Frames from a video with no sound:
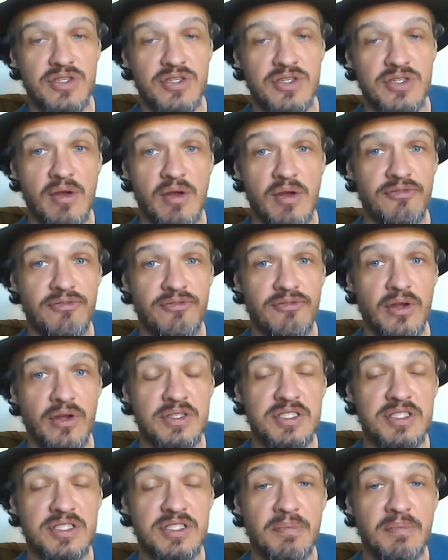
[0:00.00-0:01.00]
So if there
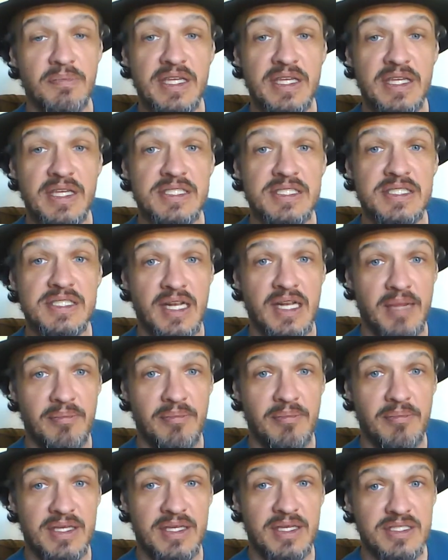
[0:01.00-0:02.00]
are some things that I
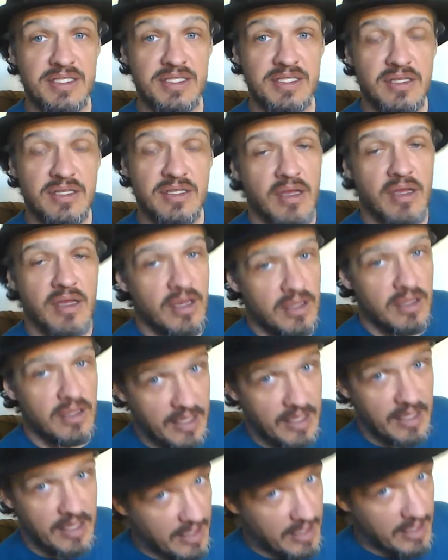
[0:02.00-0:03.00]
miss,
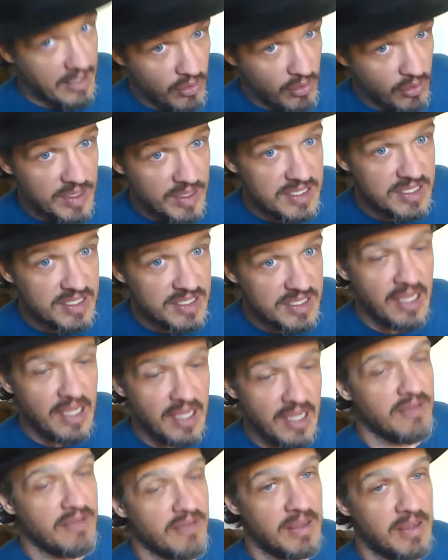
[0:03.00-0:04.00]
like I always
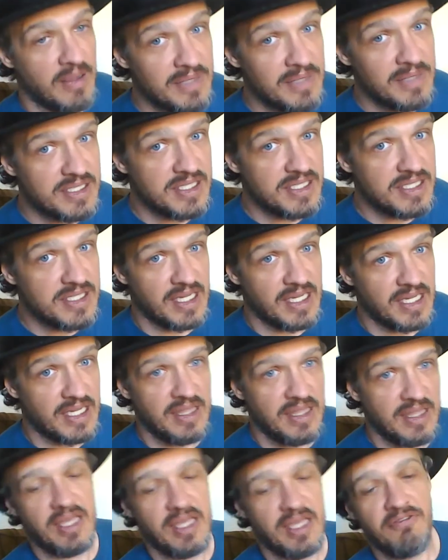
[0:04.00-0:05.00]
say, if I miss
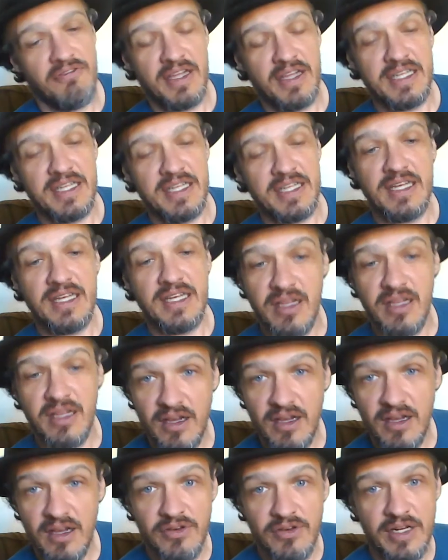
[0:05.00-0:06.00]
anything, if I did not
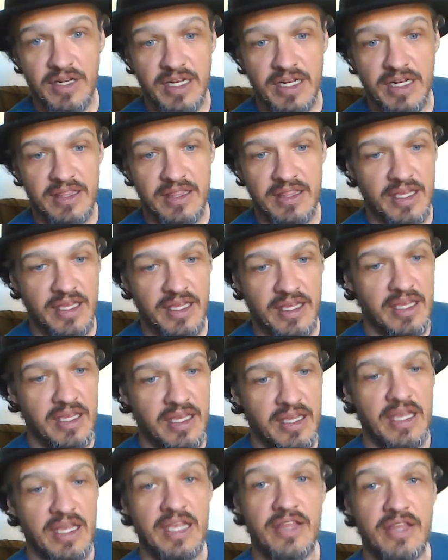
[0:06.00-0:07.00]
cover anything,
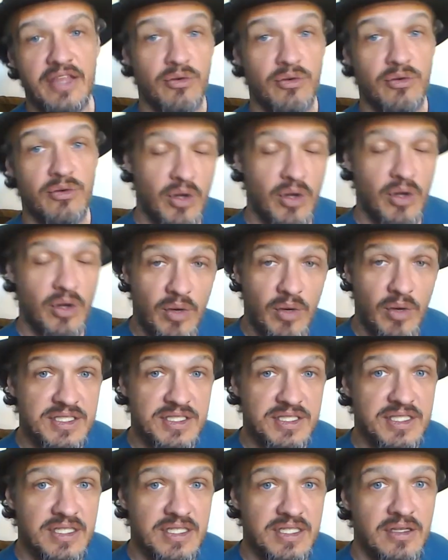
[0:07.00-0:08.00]
either
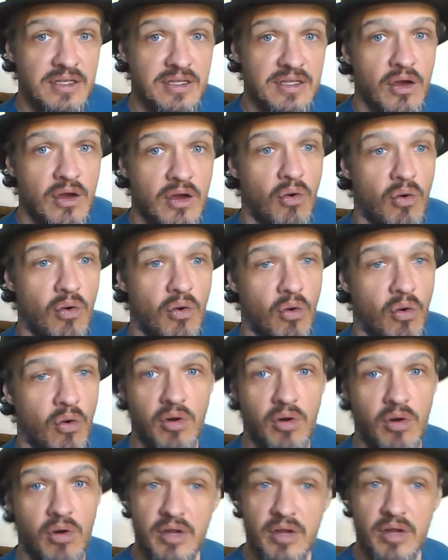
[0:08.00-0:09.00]
request it
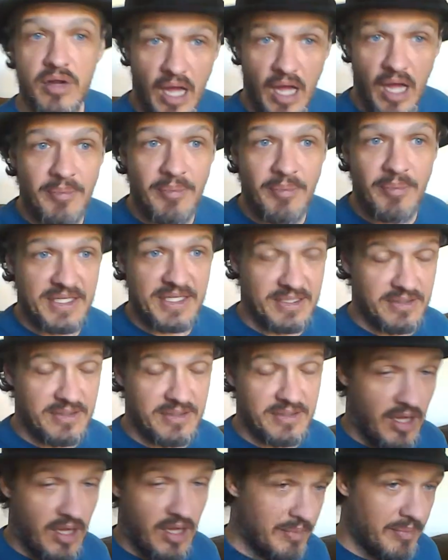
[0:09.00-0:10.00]
or comment
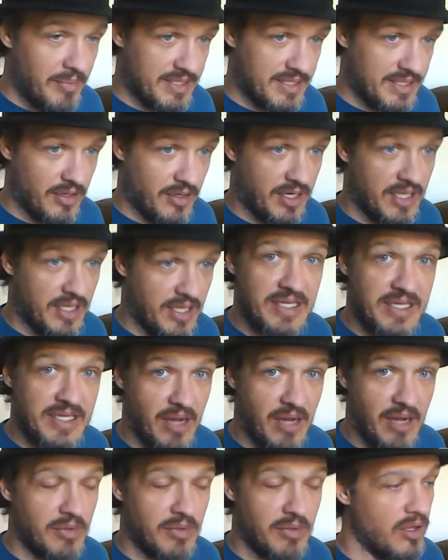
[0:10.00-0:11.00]
on it
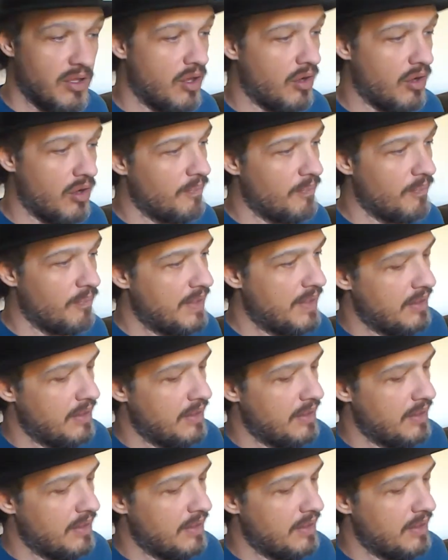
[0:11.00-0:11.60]
down below.